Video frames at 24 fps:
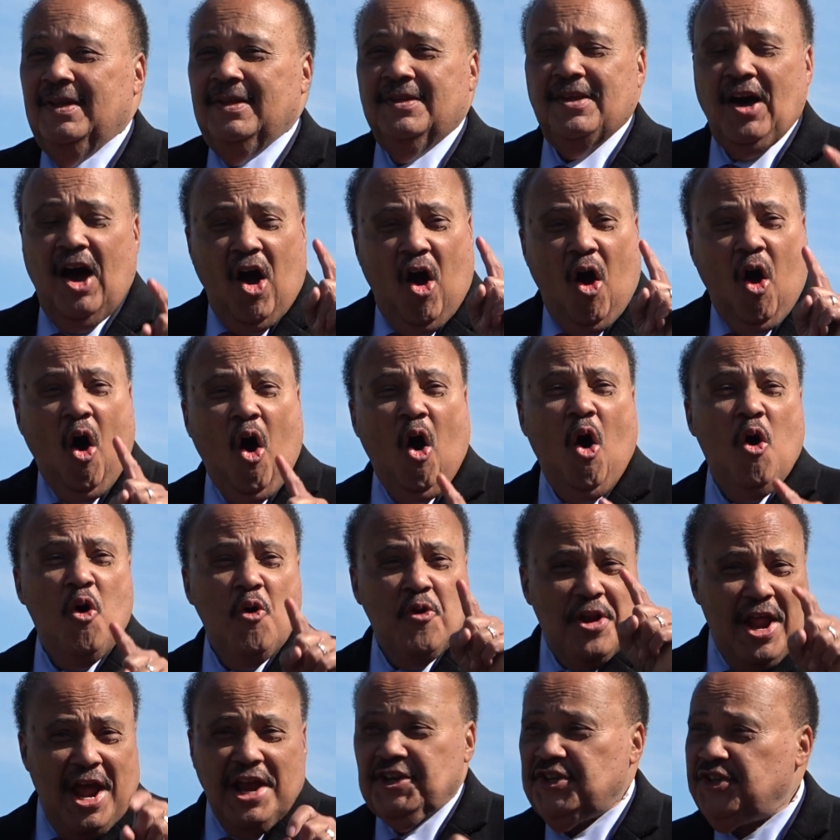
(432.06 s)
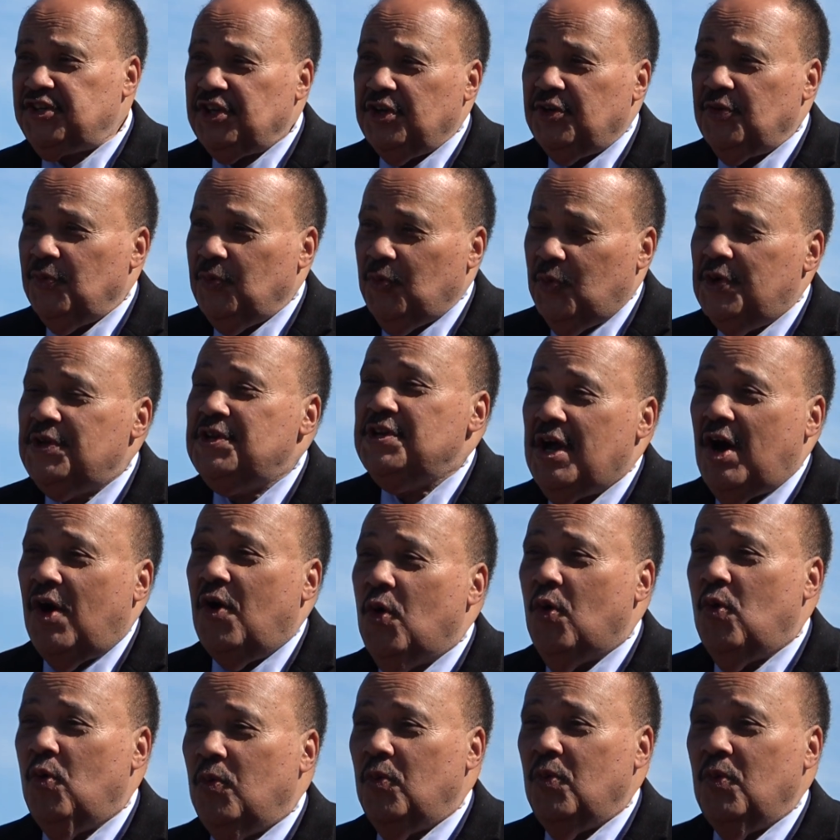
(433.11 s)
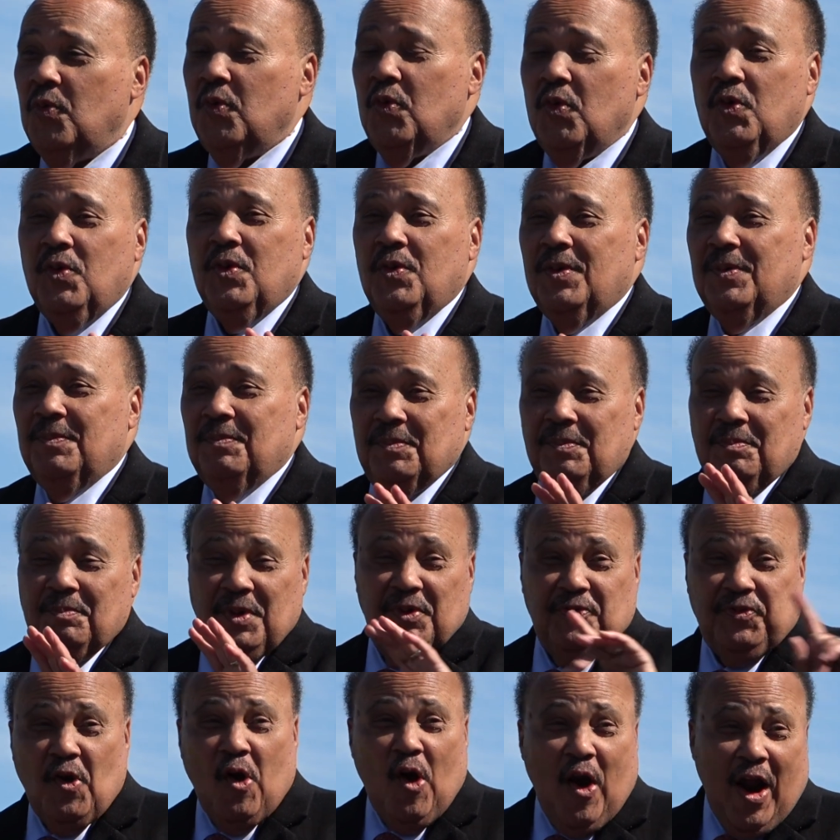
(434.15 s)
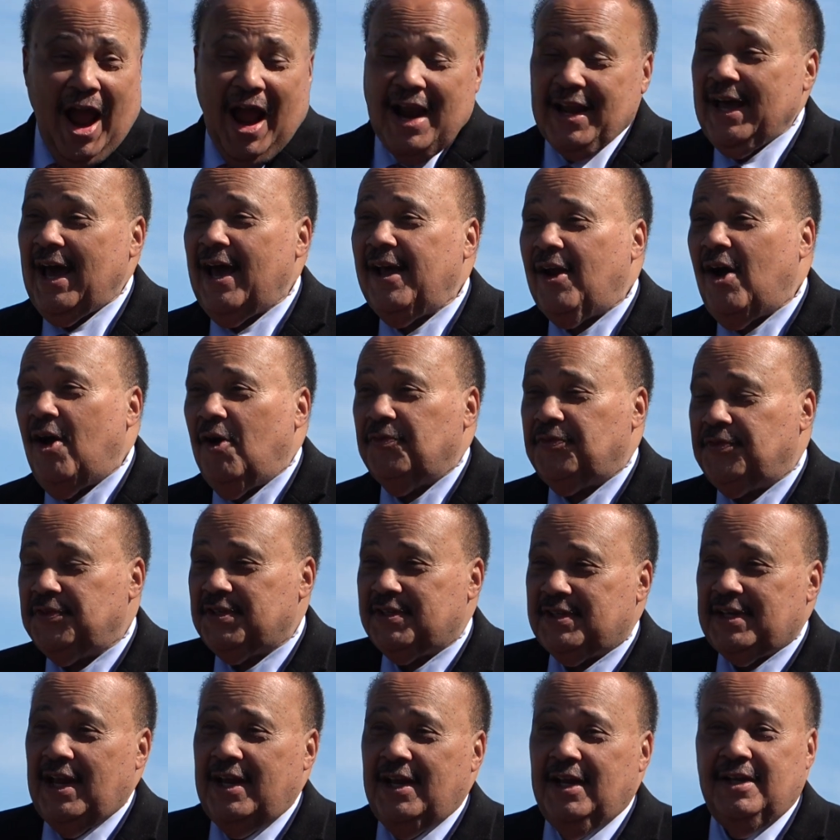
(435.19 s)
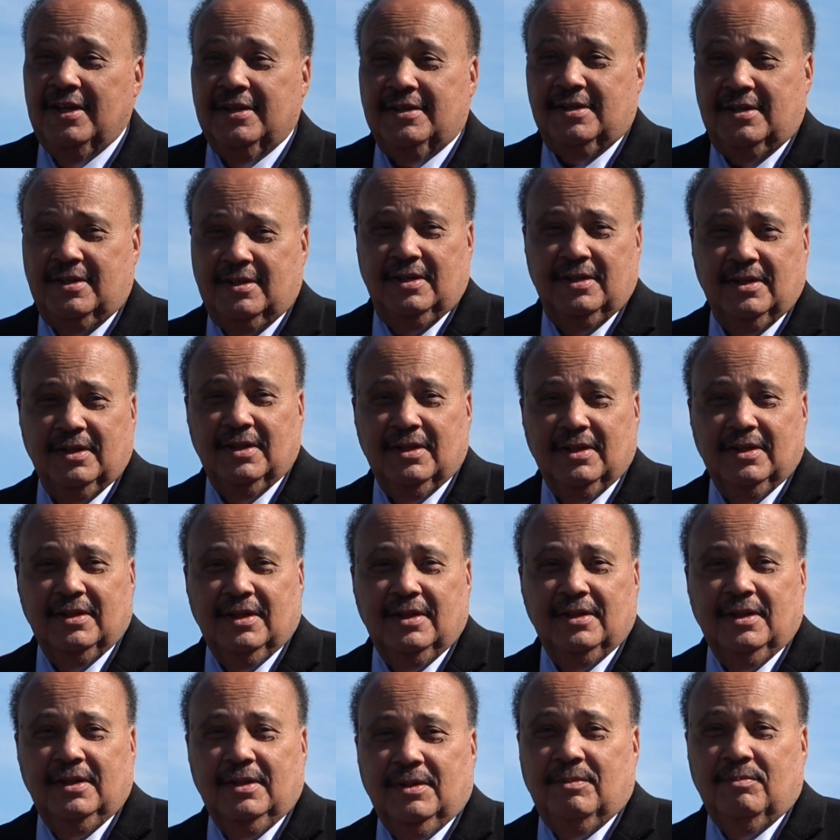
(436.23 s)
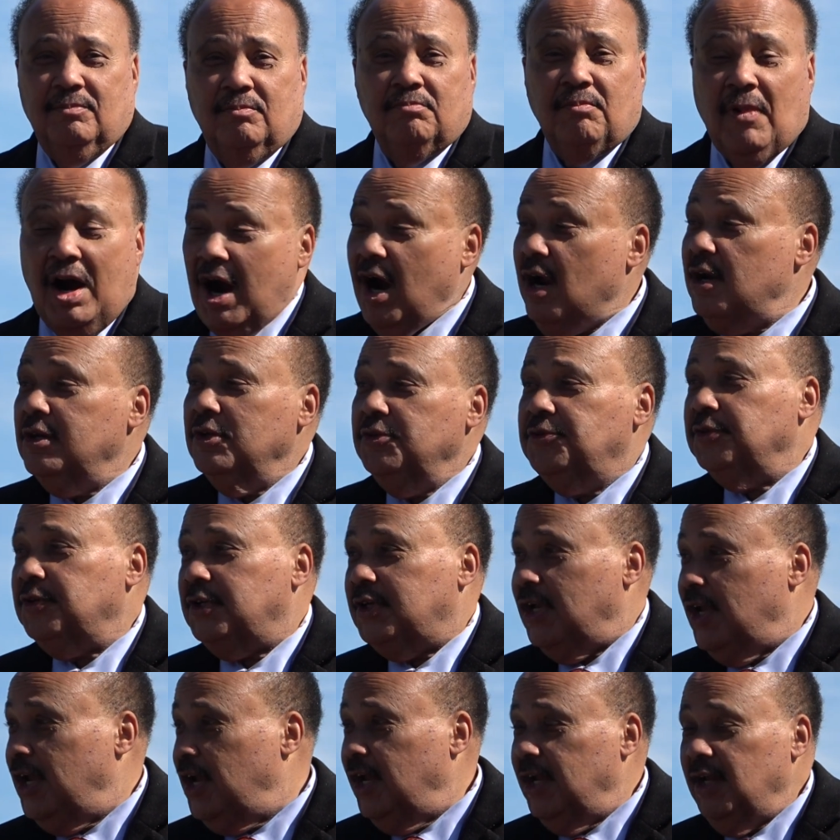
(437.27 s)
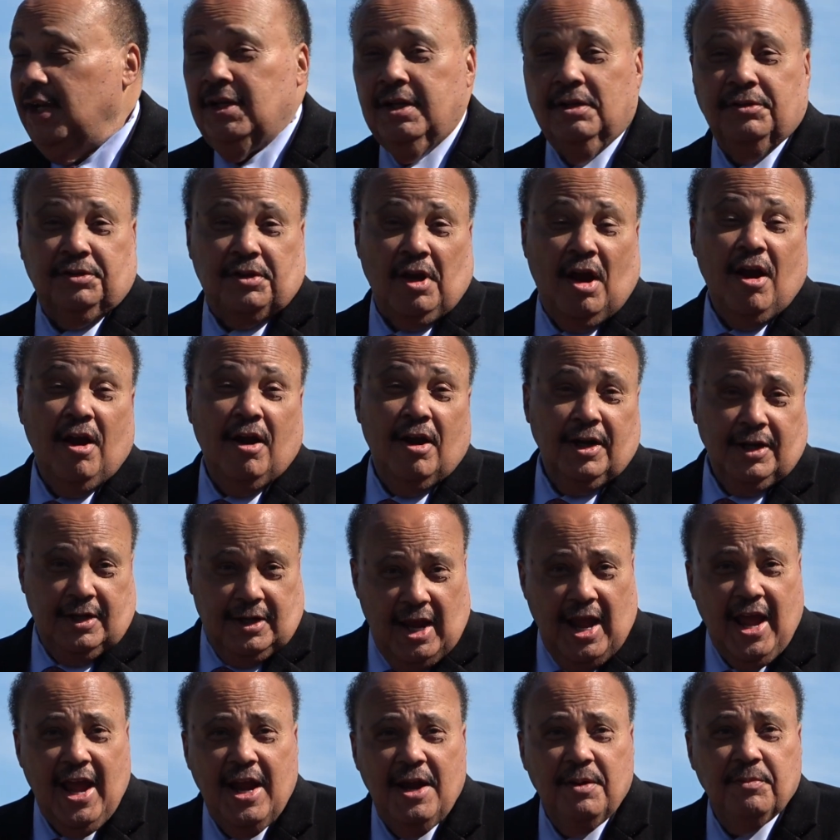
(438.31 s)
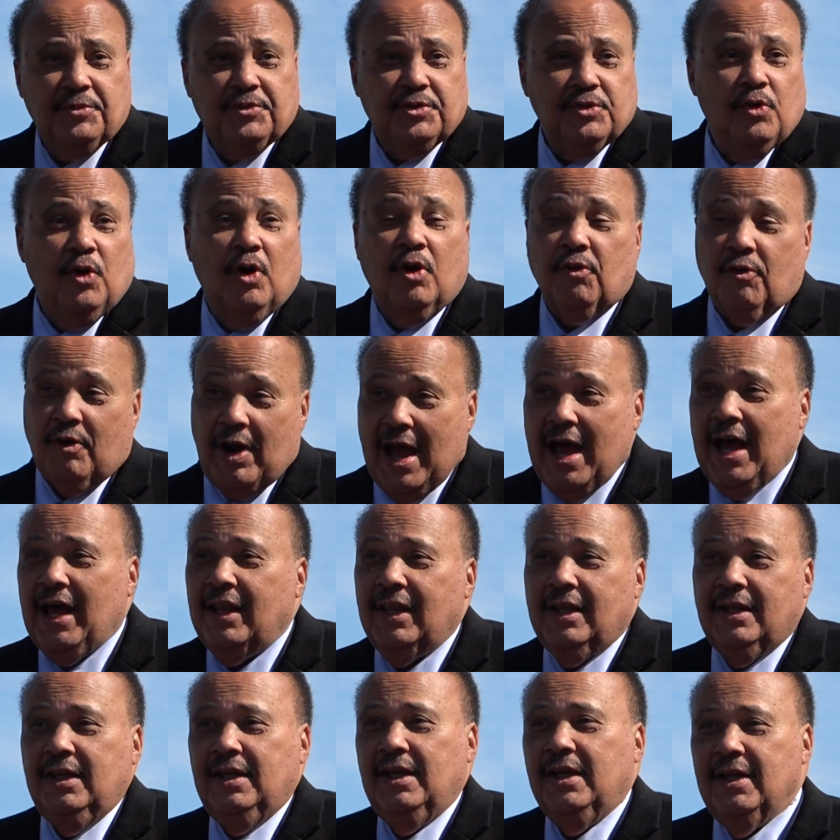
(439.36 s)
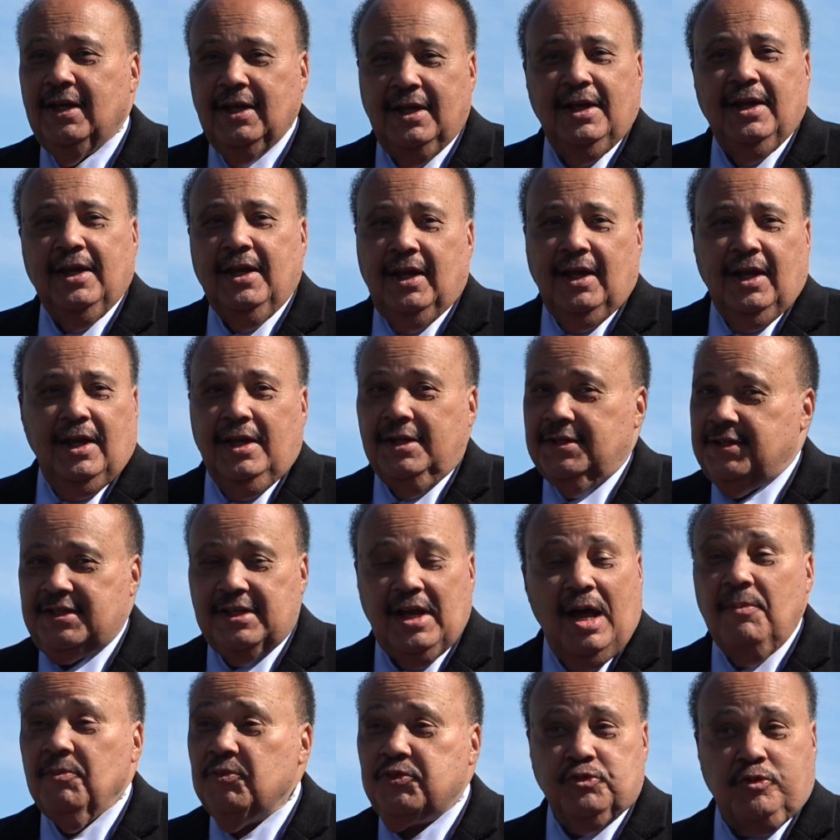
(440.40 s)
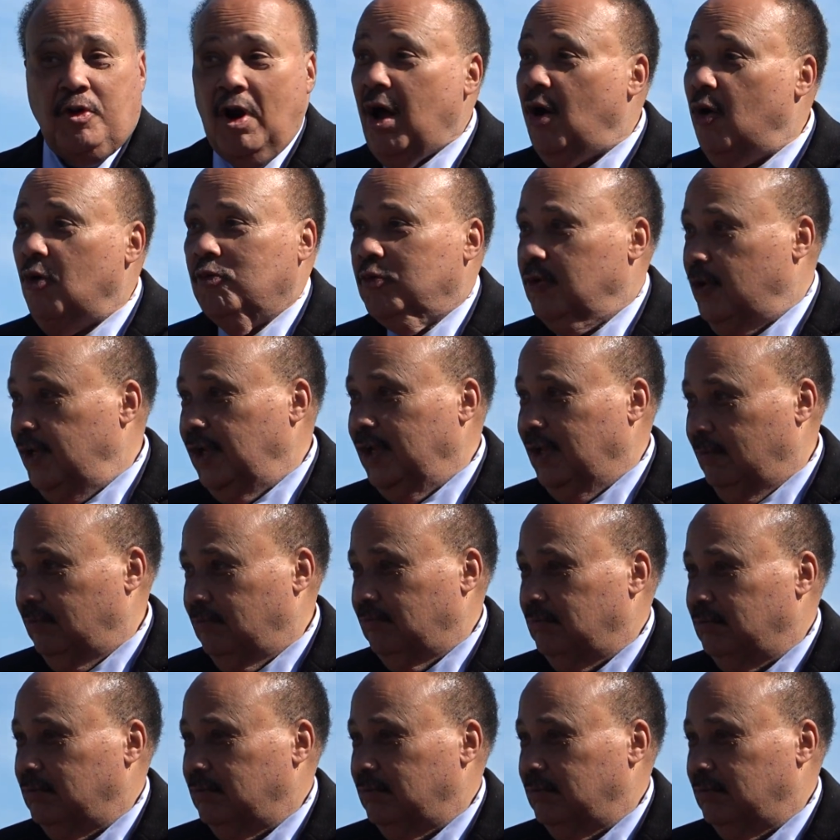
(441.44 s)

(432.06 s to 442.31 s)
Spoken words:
the whole nation would know before I got off the stage, Martin Luther King III came to a rally and something's wrong with him.